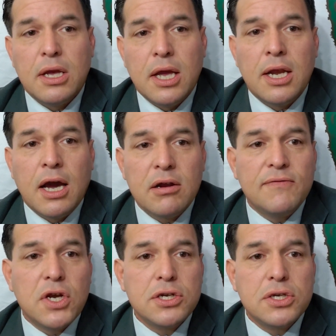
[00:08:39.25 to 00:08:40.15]
An
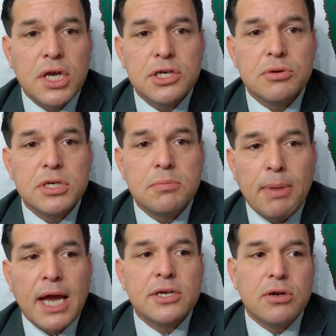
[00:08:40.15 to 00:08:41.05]
out-of-touch centrist
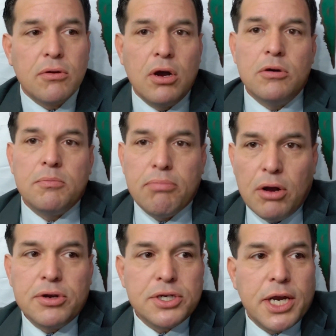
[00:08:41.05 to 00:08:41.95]
backs her own
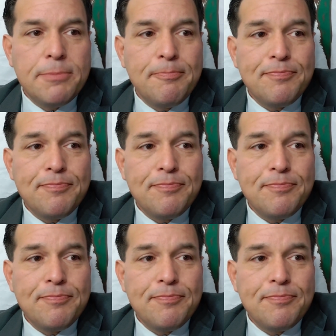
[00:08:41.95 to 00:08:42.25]
protege."